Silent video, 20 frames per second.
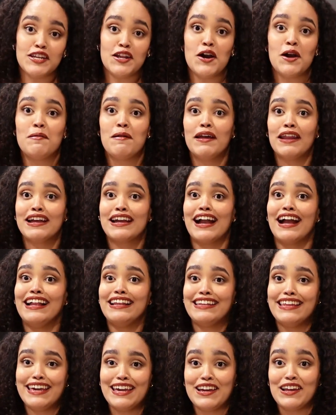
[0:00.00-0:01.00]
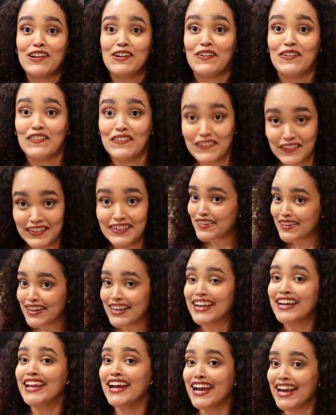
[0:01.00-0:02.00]
know about a caldero?
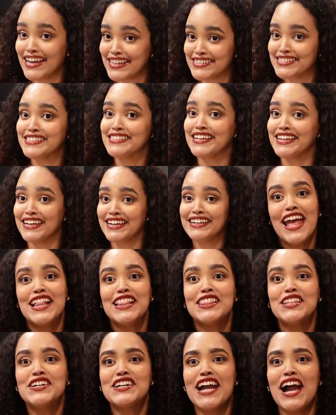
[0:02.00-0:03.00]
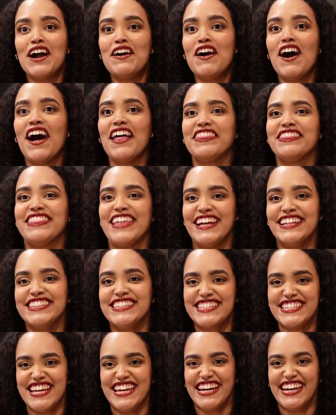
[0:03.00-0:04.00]
Gracias. Look how
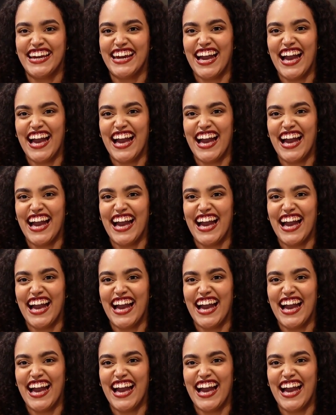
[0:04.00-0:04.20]
authentic.